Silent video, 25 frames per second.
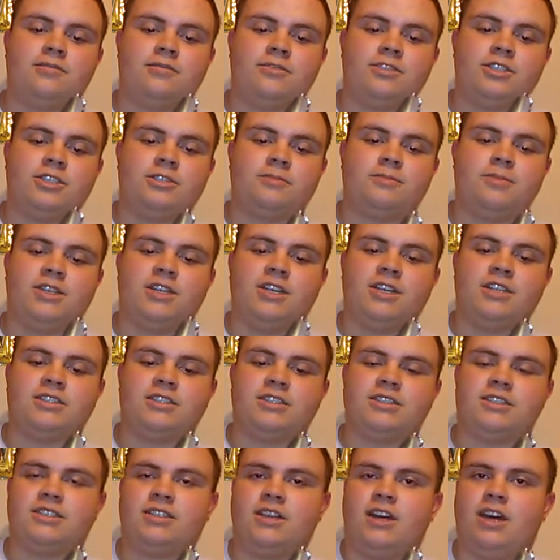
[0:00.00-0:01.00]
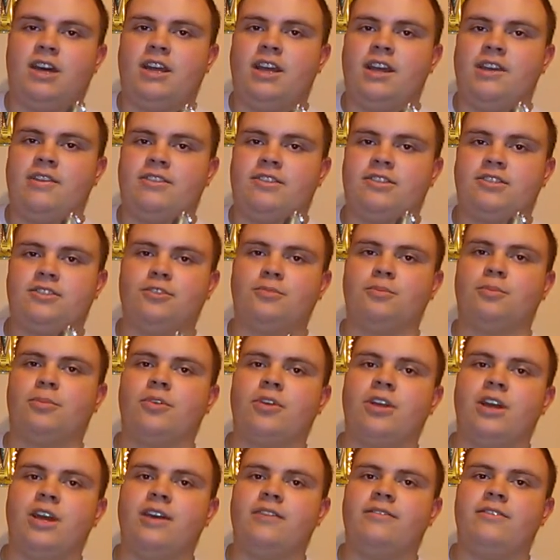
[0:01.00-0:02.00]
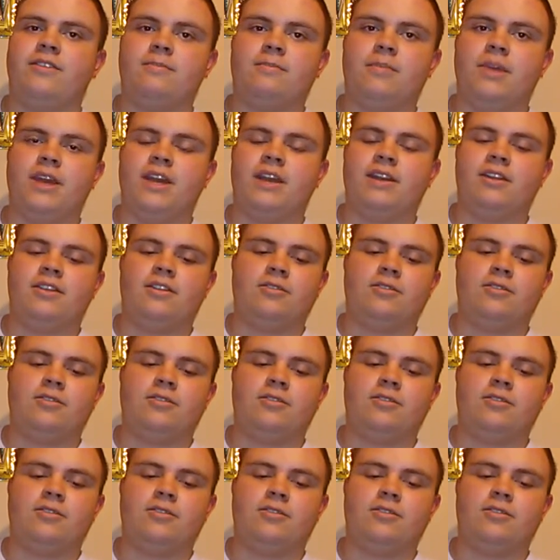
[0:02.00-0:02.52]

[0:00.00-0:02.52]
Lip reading: just because it's not a super heavy bait.